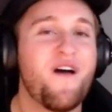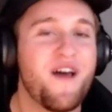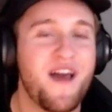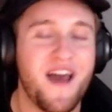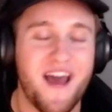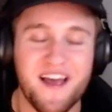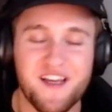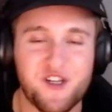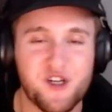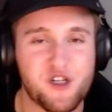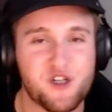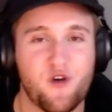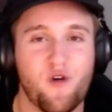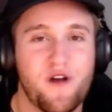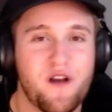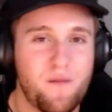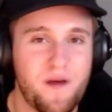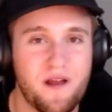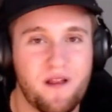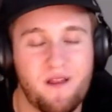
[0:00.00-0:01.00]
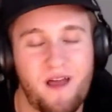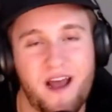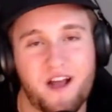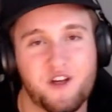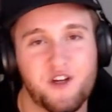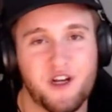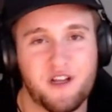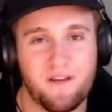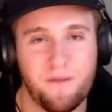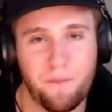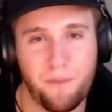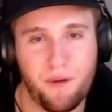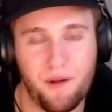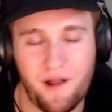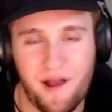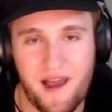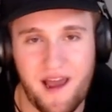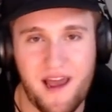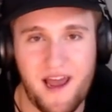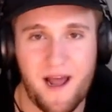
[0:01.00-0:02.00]
It's just going to be electric to
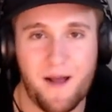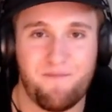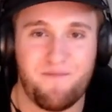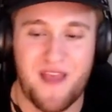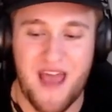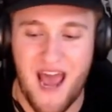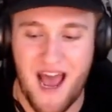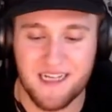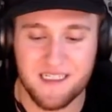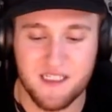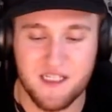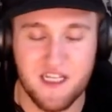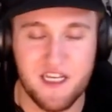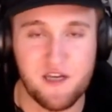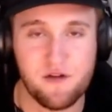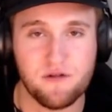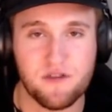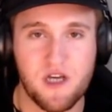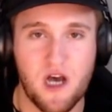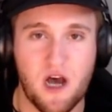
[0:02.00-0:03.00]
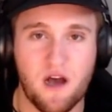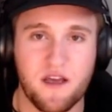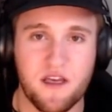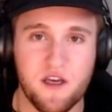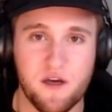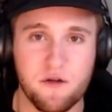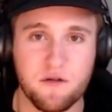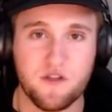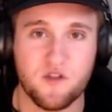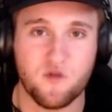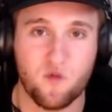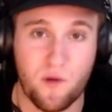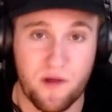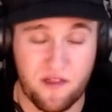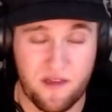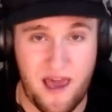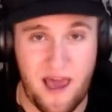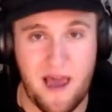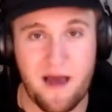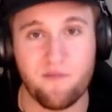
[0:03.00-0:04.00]
play as the Utah Utes with
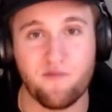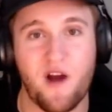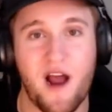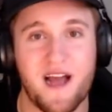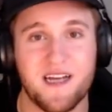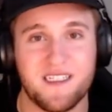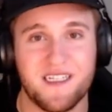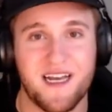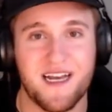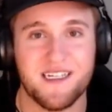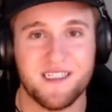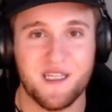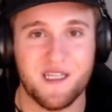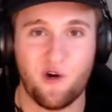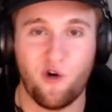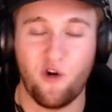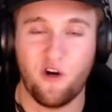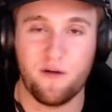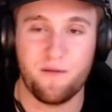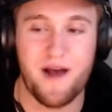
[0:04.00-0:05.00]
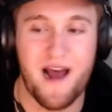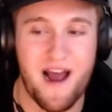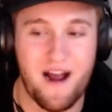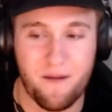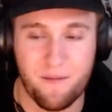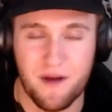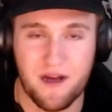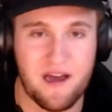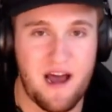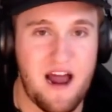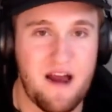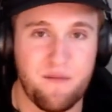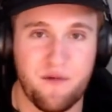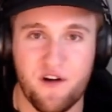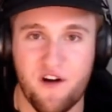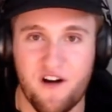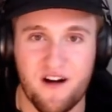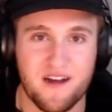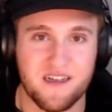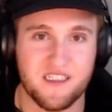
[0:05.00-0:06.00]
Cam Rising as the quarterback, Mekhi
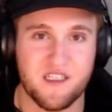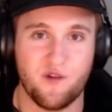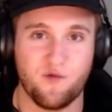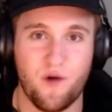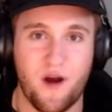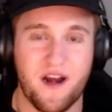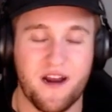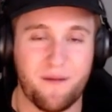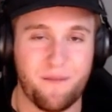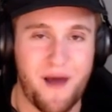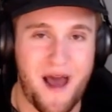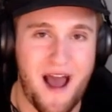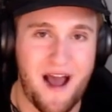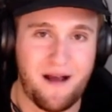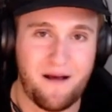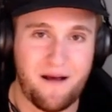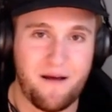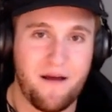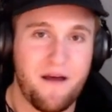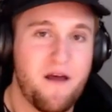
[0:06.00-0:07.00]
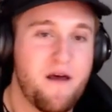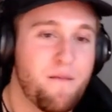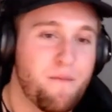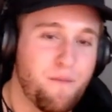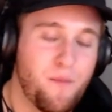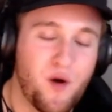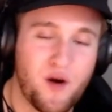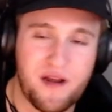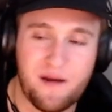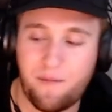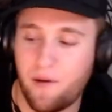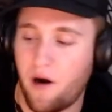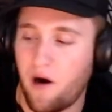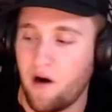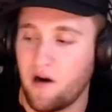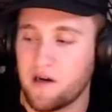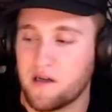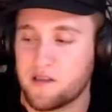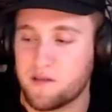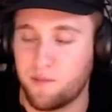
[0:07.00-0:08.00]
Bernard as the running back, Money
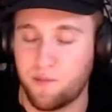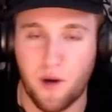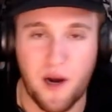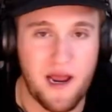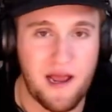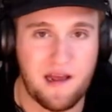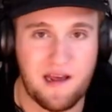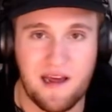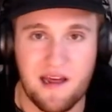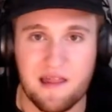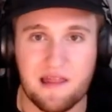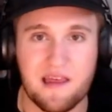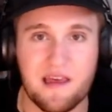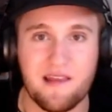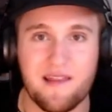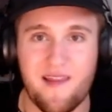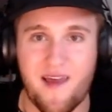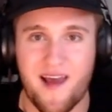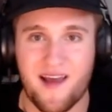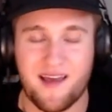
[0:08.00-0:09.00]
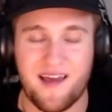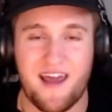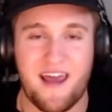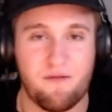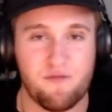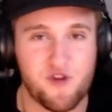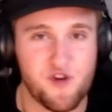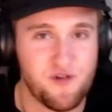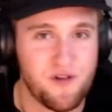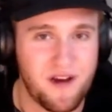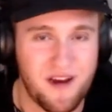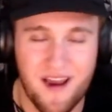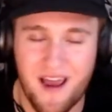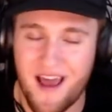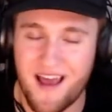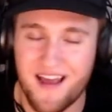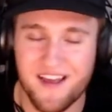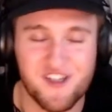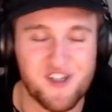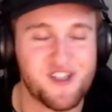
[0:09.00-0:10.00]
Parks, Brant Keithy in that game.
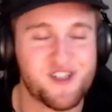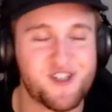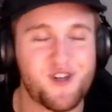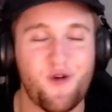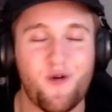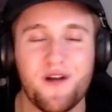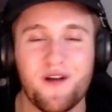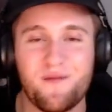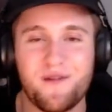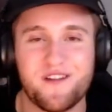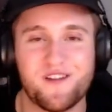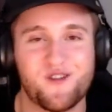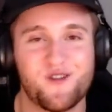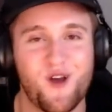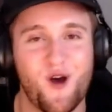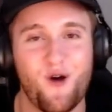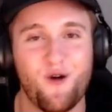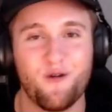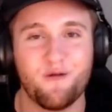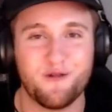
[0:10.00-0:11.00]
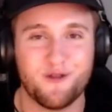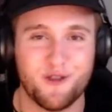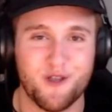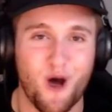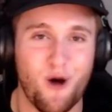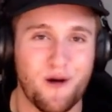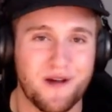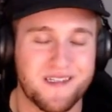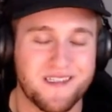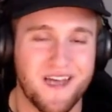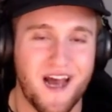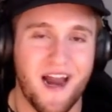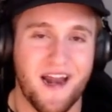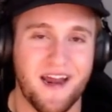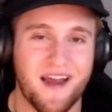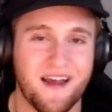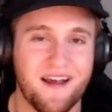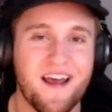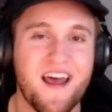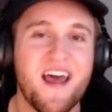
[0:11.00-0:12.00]
It's just going to be so, so
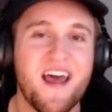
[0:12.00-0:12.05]
exciting